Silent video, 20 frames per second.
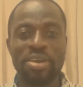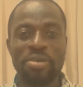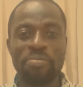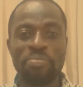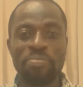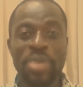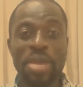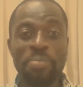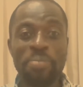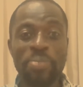
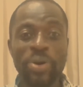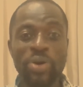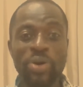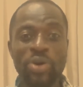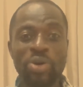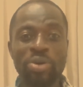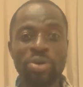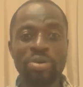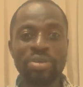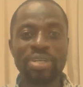
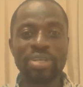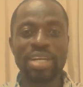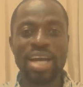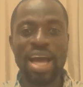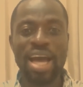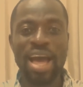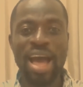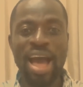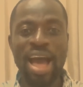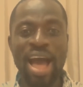People
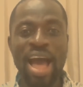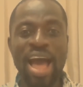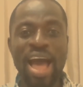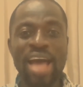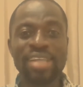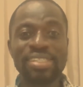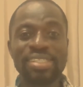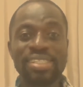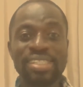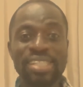
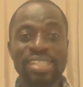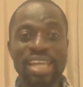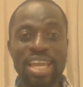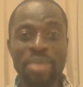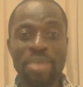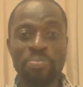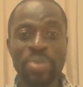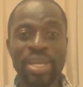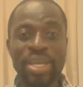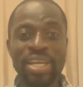are
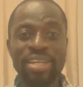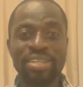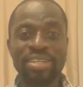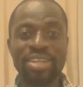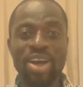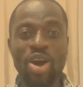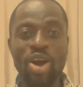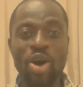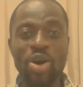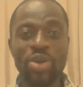sleeping,
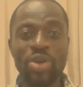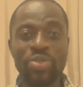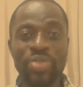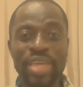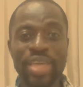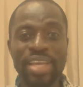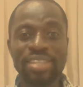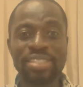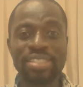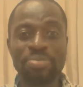all
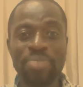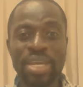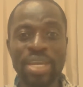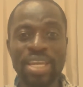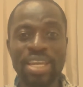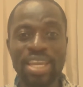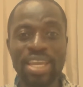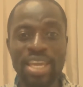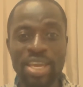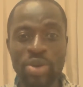things
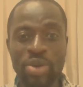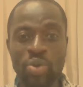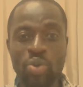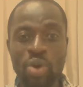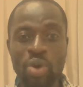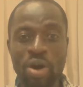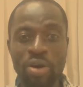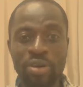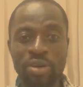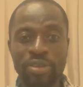being
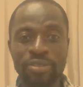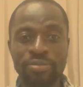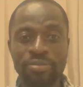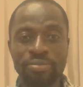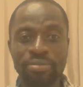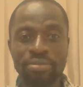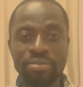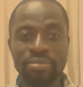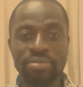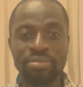equal.
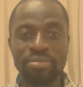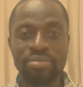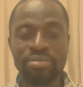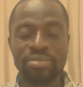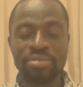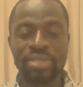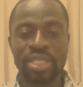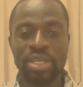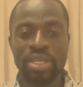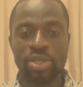
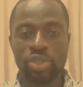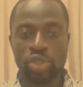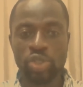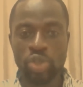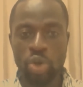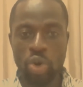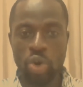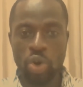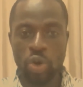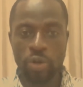
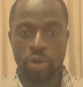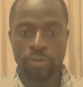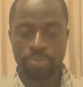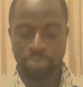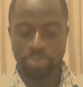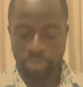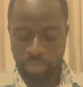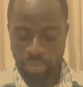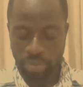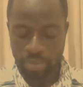So
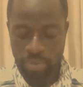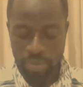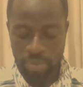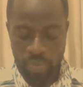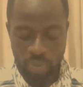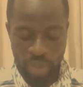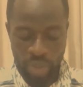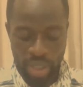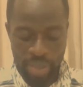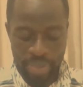
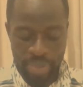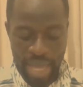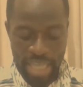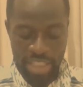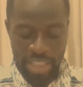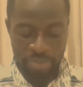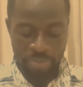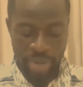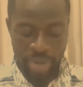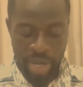
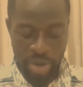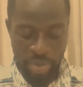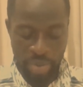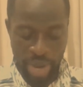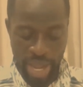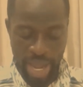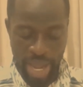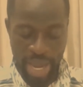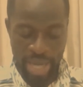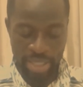that
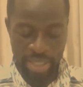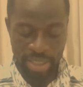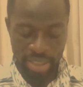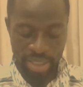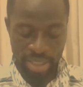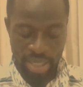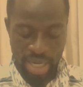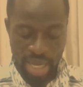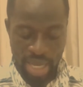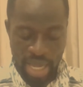period
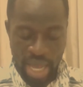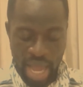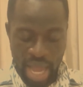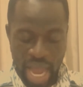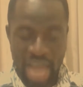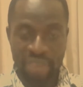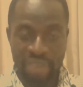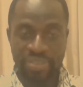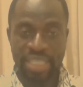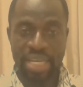
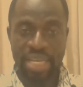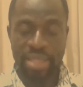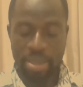after the